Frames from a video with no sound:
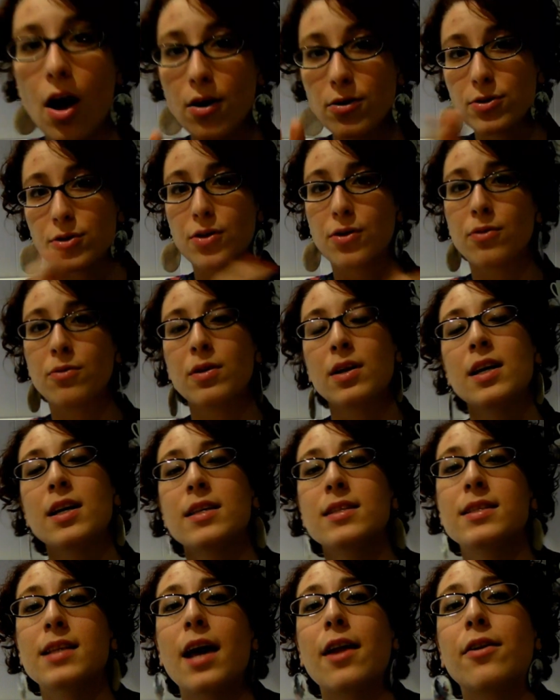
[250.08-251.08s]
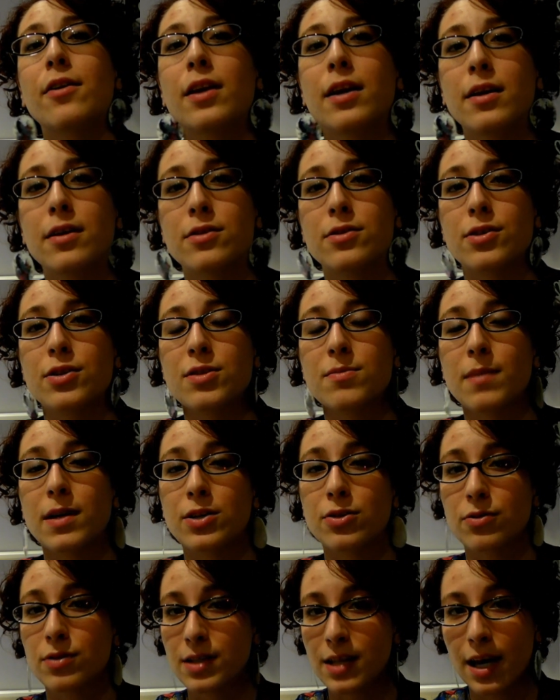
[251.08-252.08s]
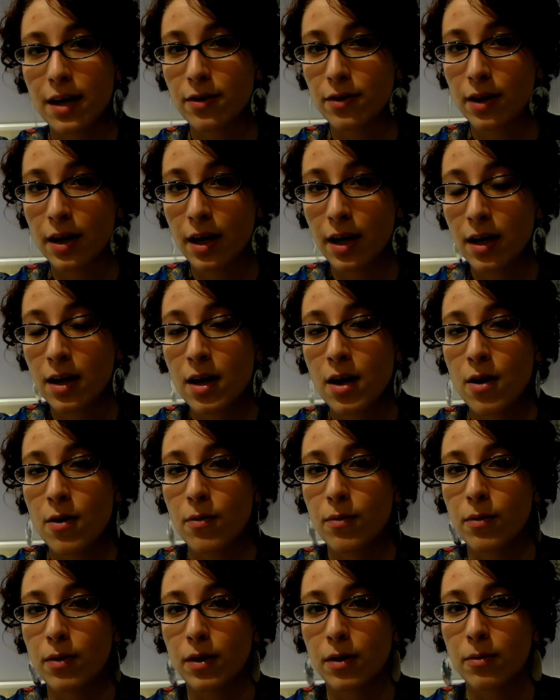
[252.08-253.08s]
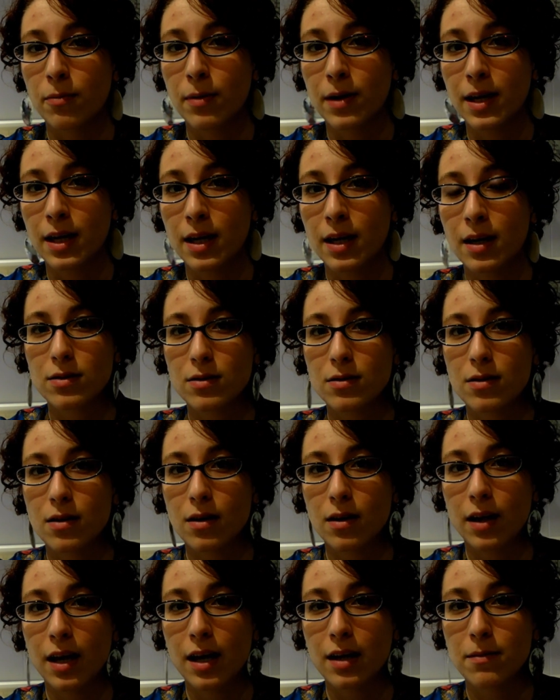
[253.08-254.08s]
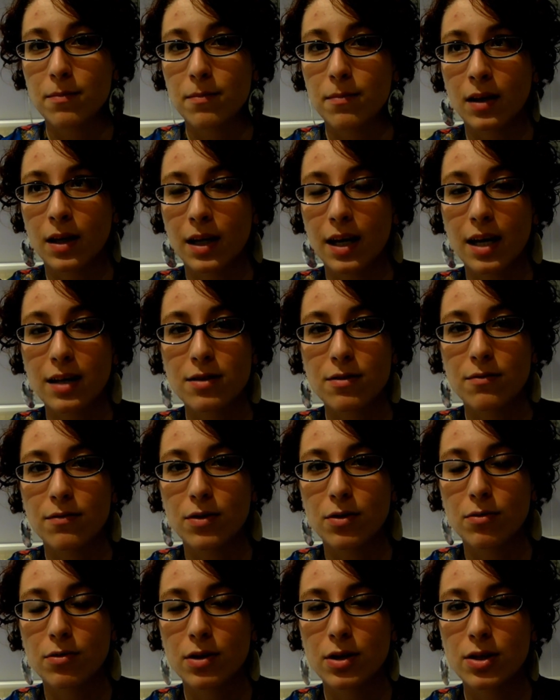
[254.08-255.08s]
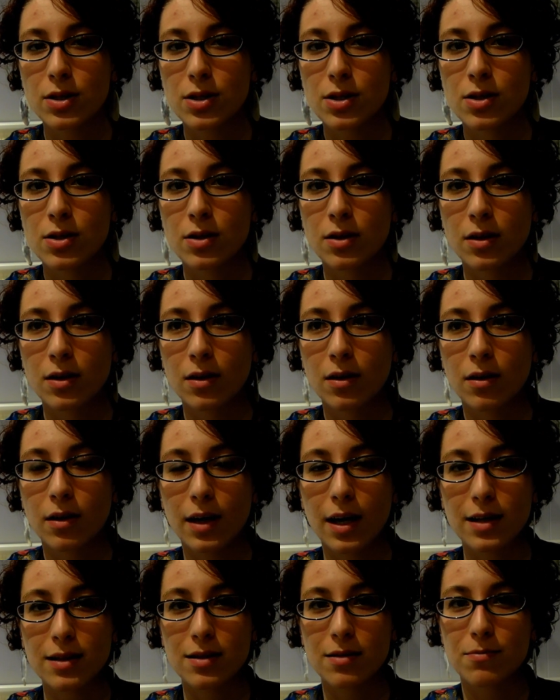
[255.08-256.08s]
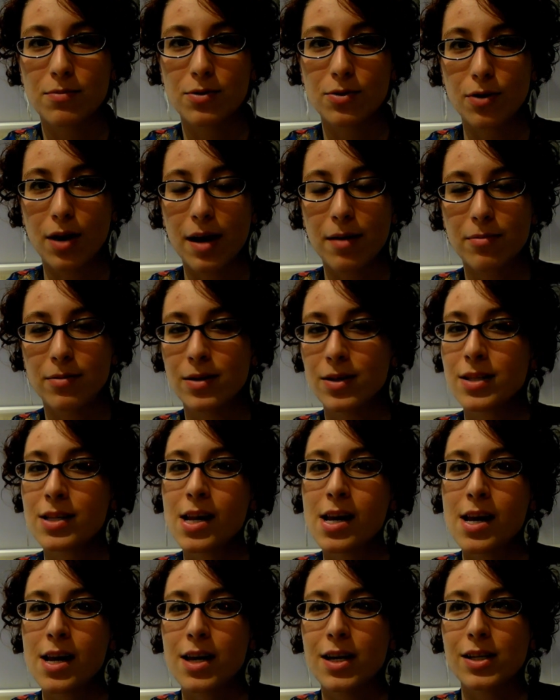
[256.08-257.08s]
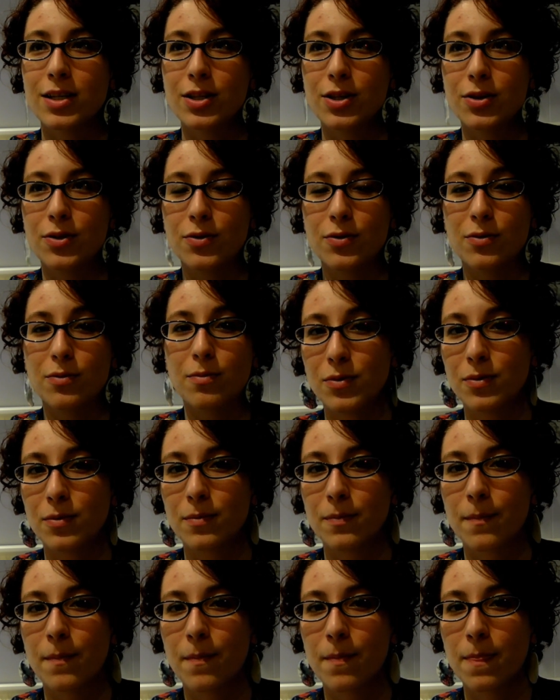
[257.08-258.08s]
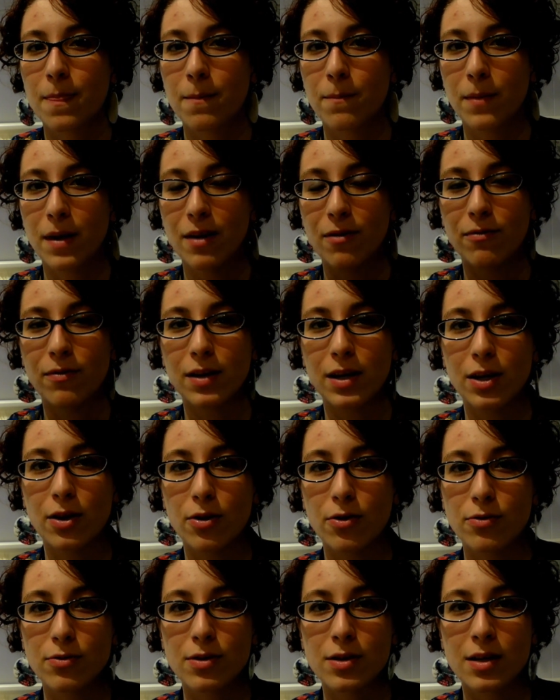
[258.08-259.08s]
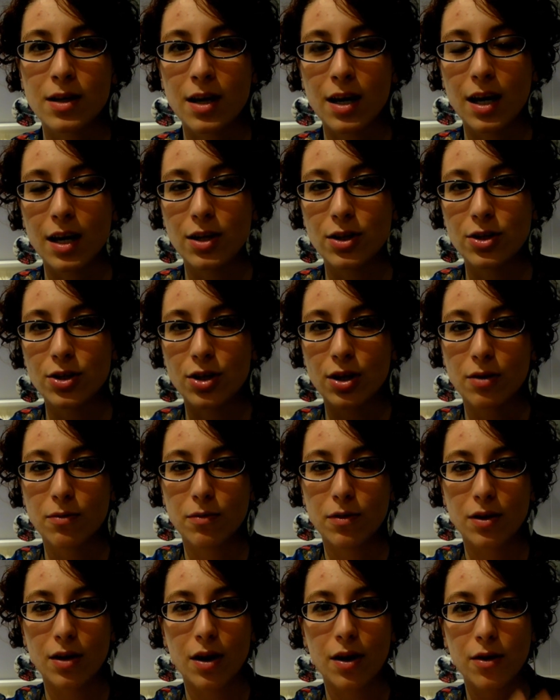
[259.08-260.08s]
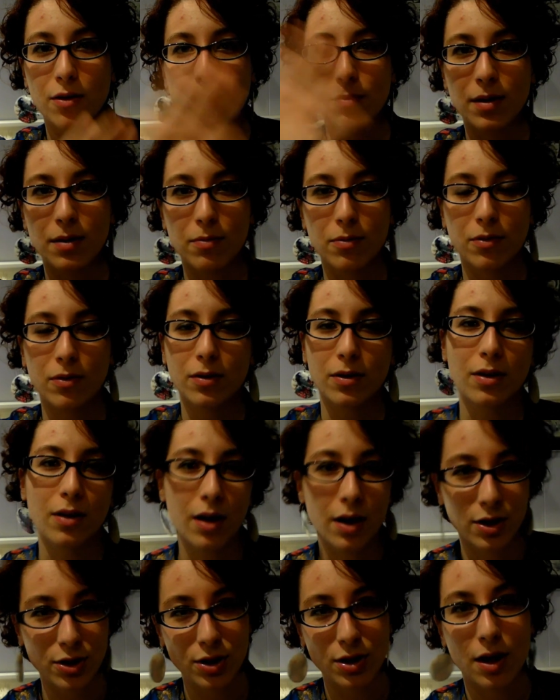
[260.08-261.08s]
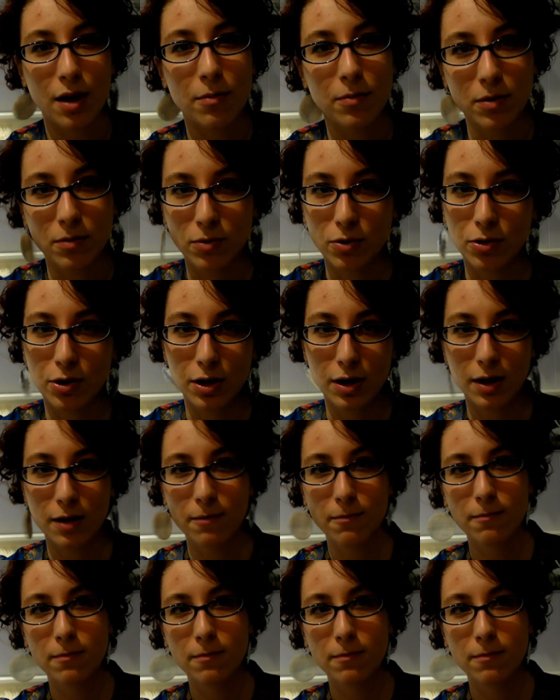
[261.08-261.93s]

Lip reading: Also, Saturday is our special Saturday, where we get guest viewers, guest subscribers, to make videos and share with other people in the ashtikam community.